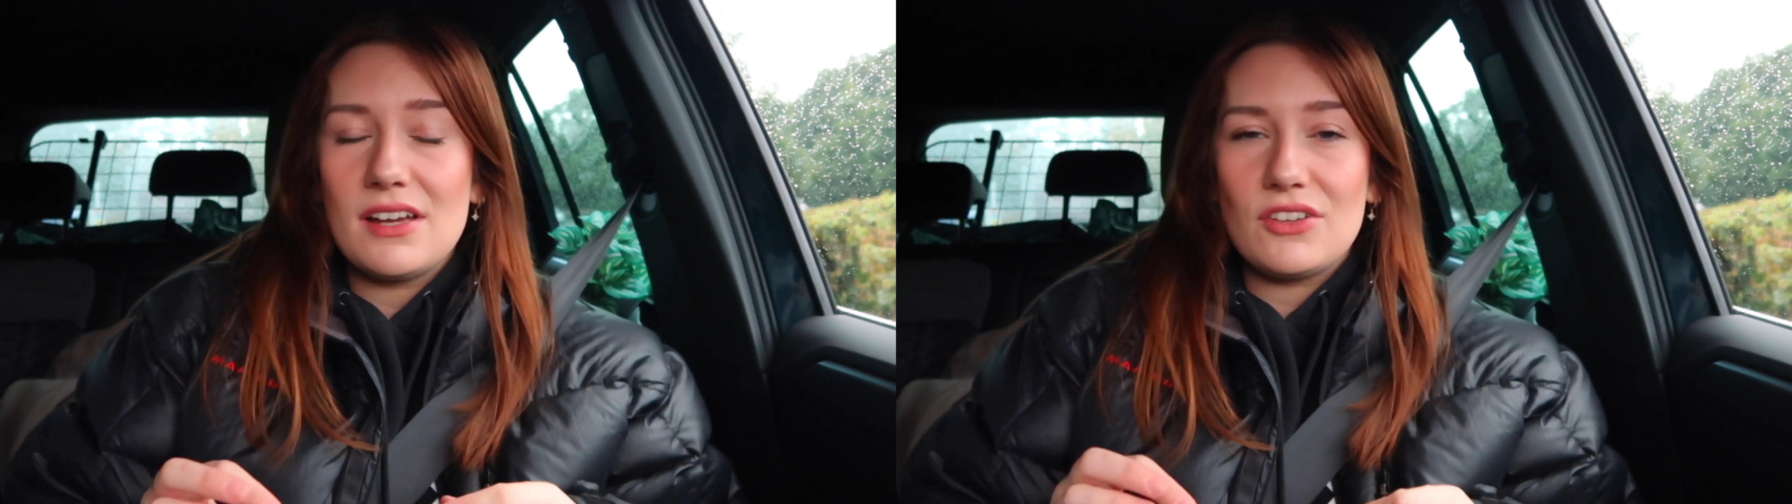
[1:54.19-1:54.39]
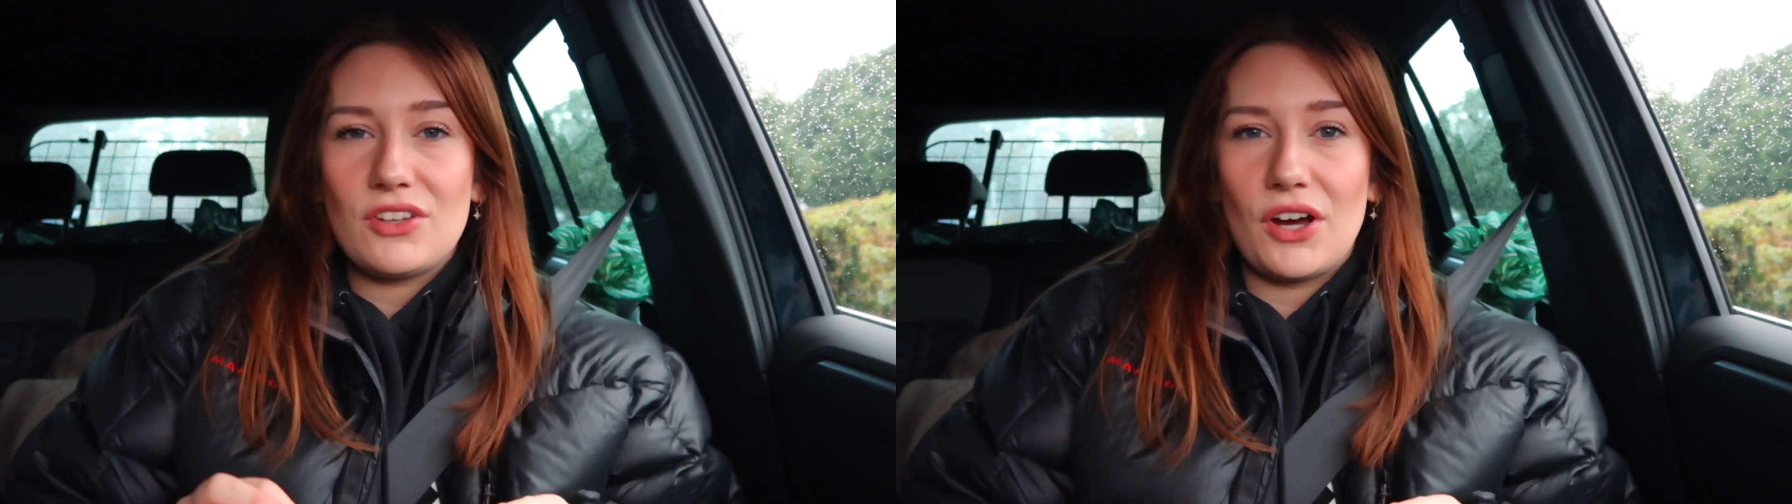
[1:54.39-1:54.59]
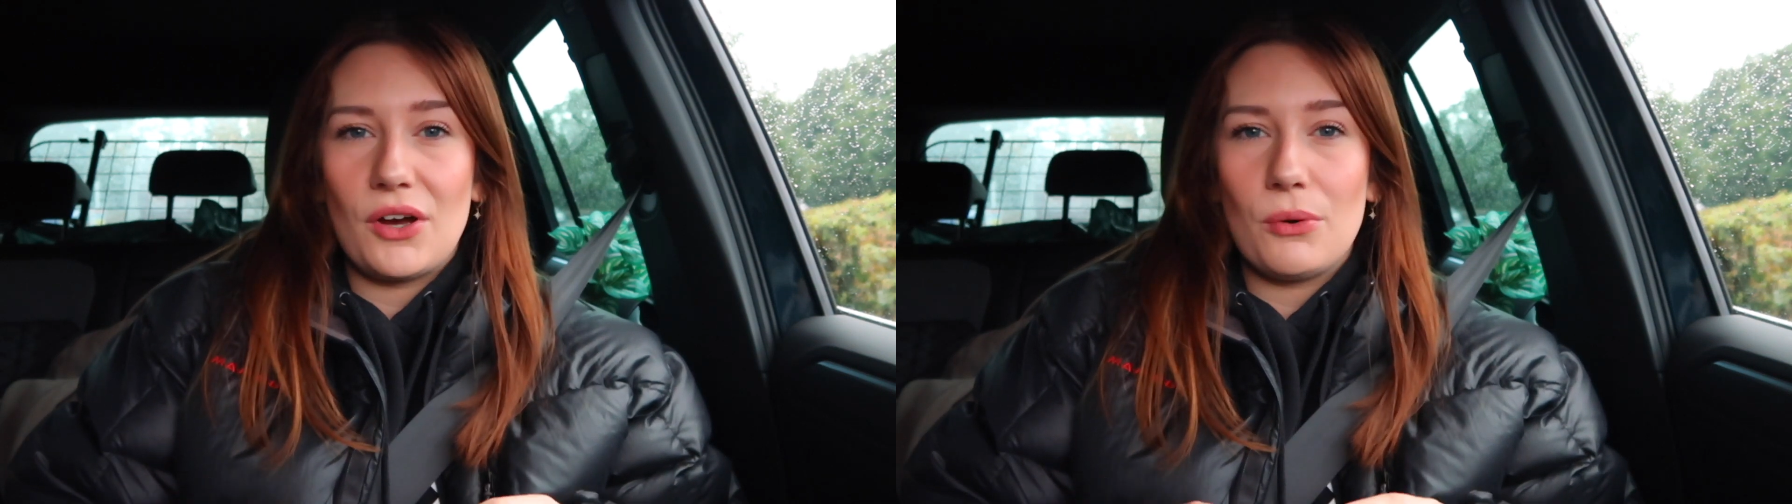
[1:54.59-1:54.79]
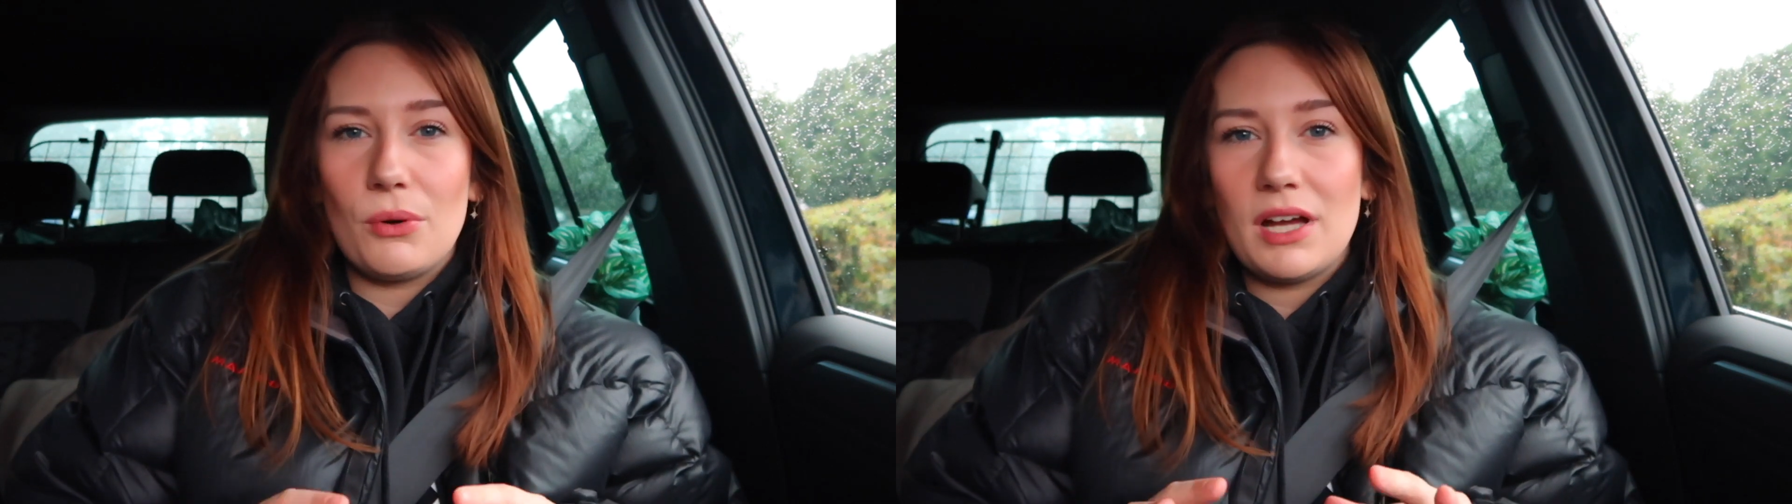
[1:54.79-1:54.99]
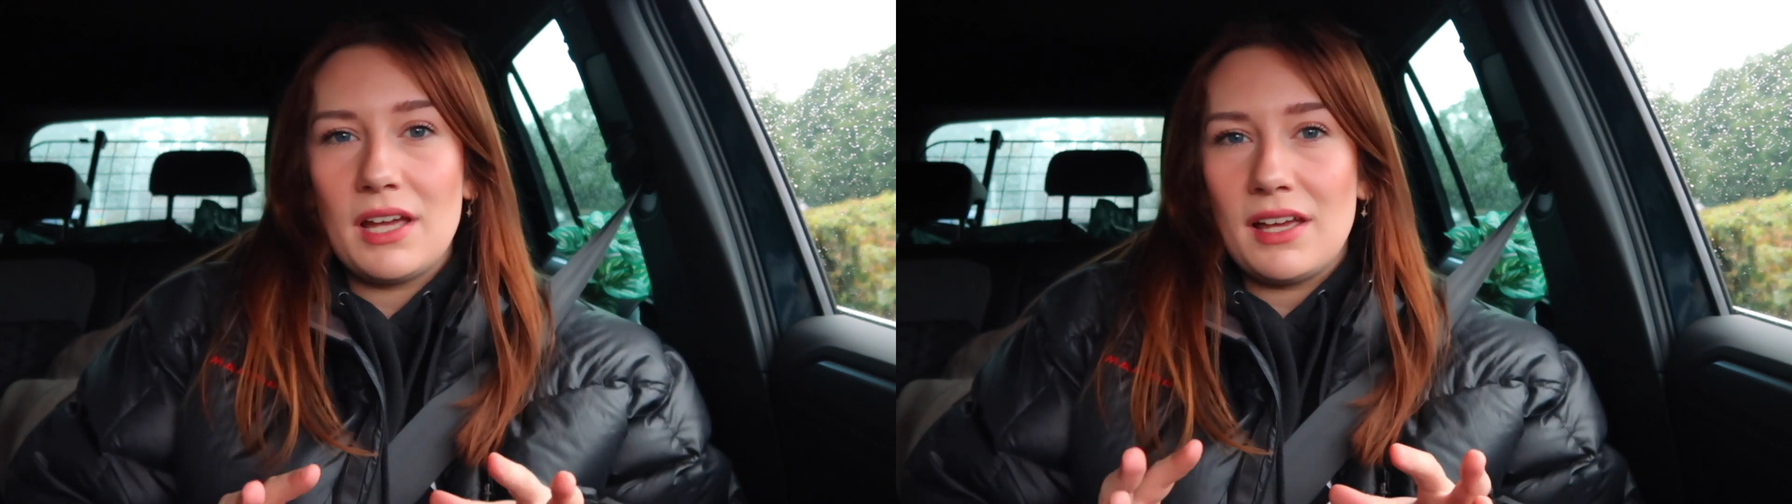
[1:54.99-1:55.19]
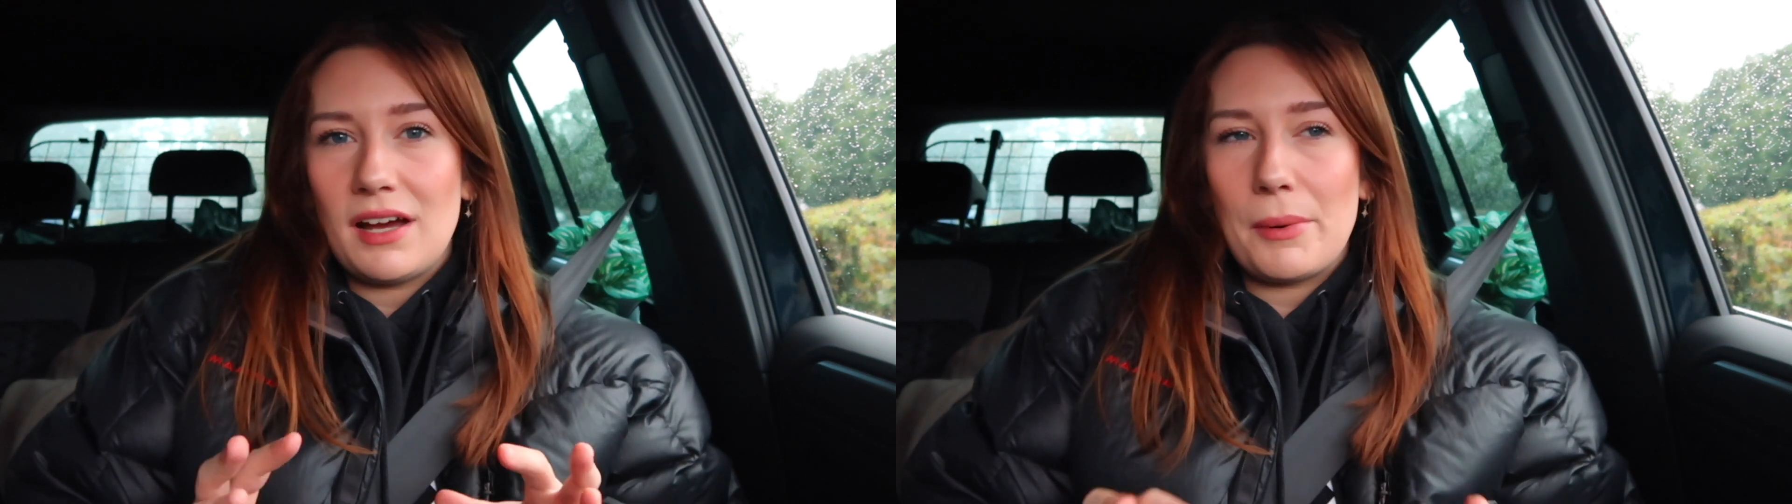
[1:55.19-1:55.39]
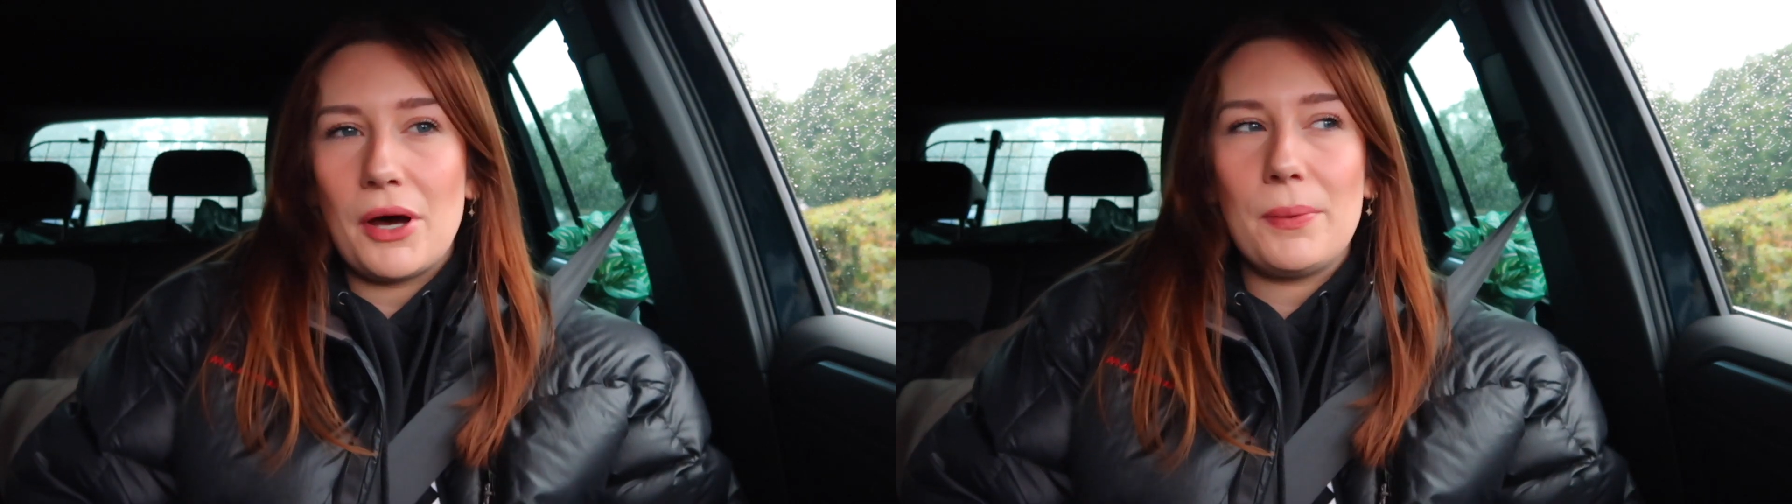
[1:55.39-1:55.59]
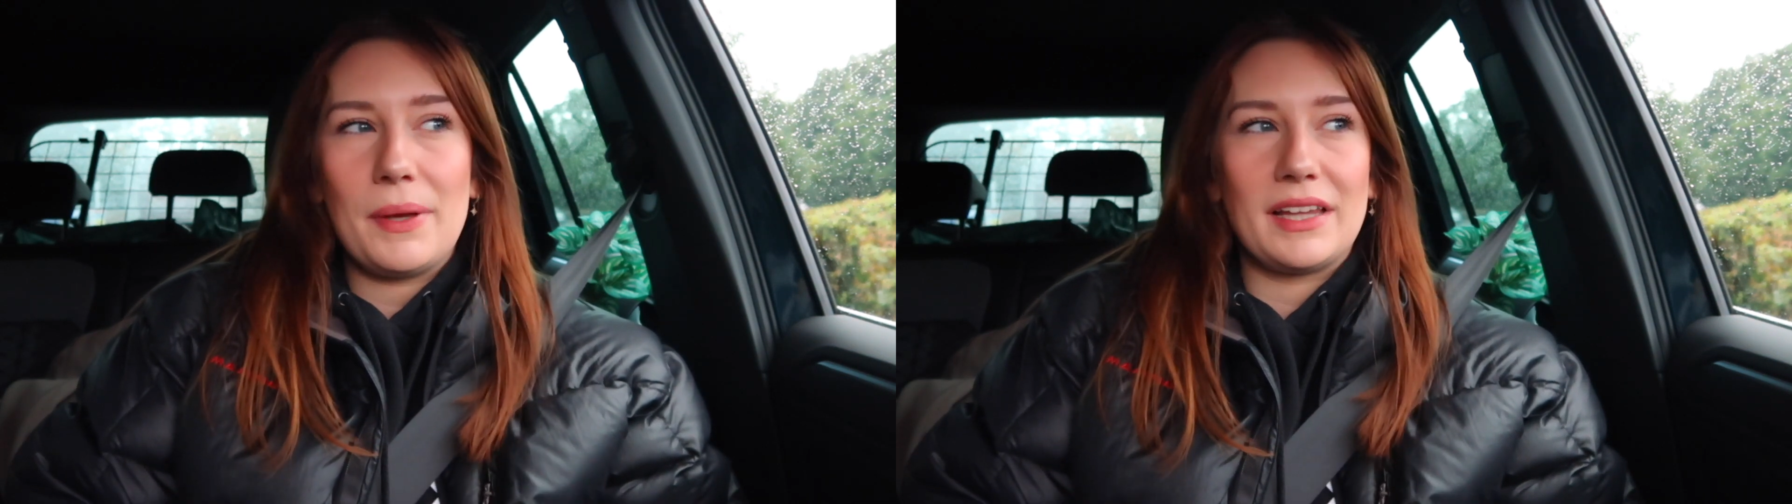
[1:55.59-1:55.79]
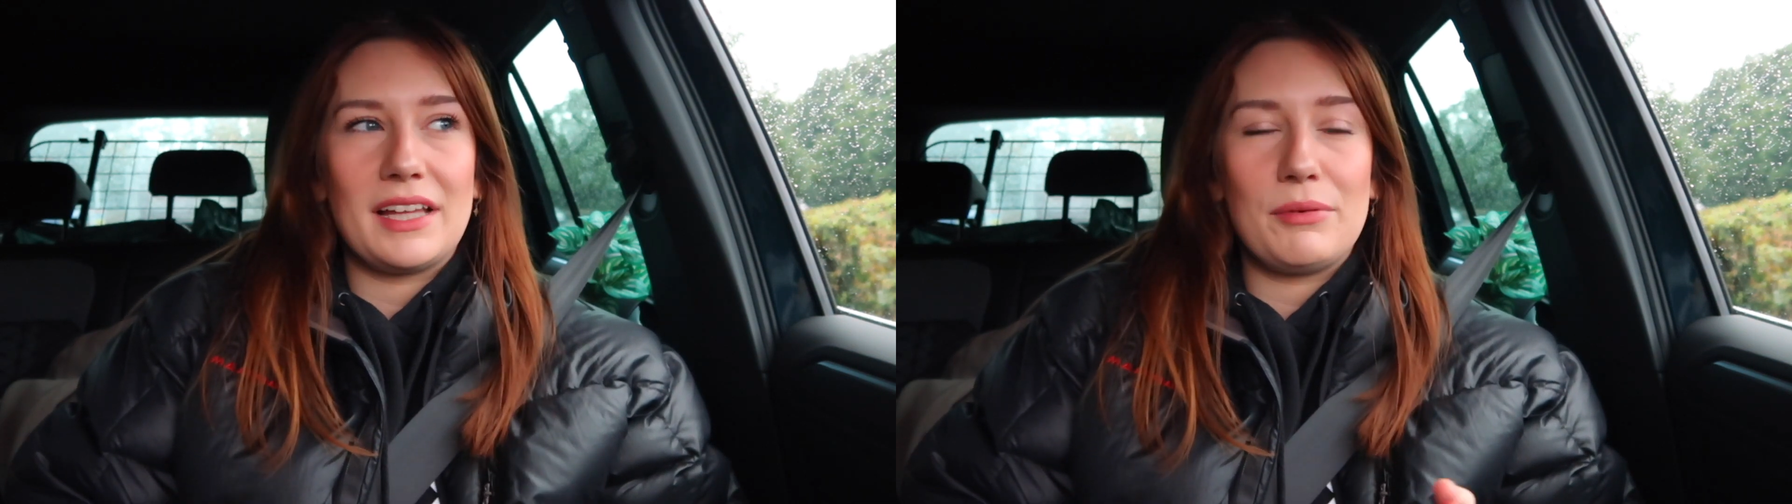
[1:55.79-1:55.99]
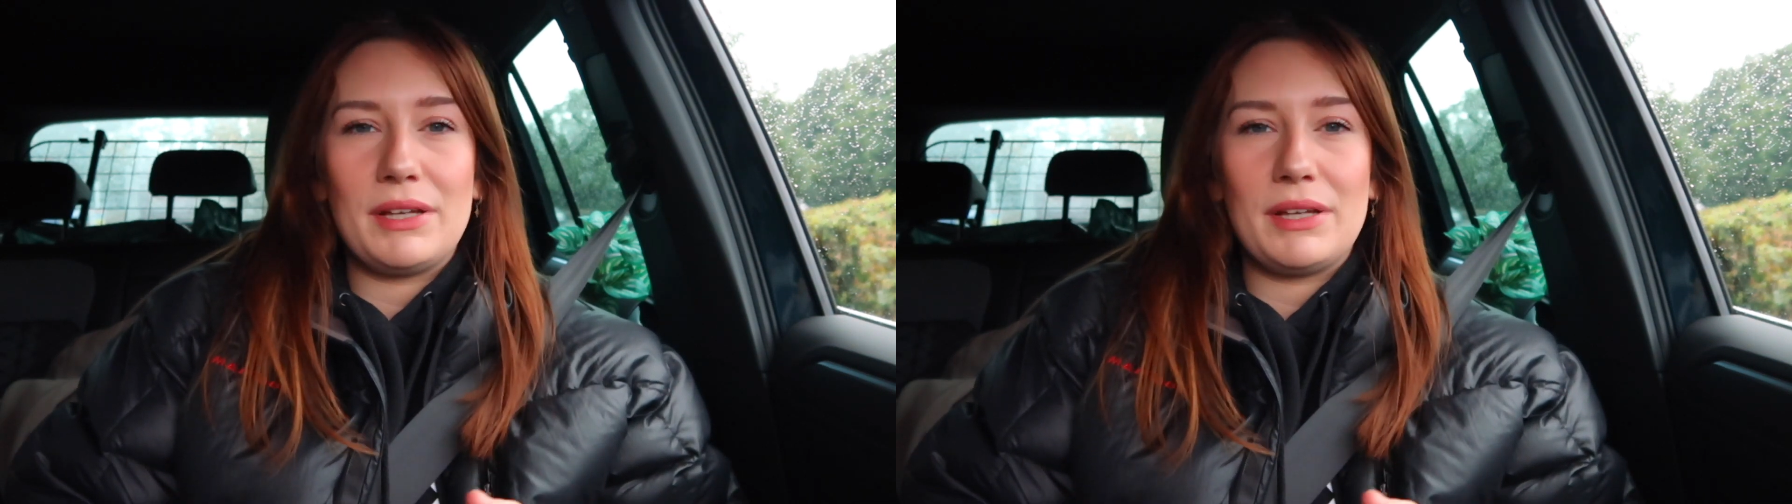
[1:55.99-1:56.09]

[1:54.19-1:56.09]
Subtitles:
So I'm hoping that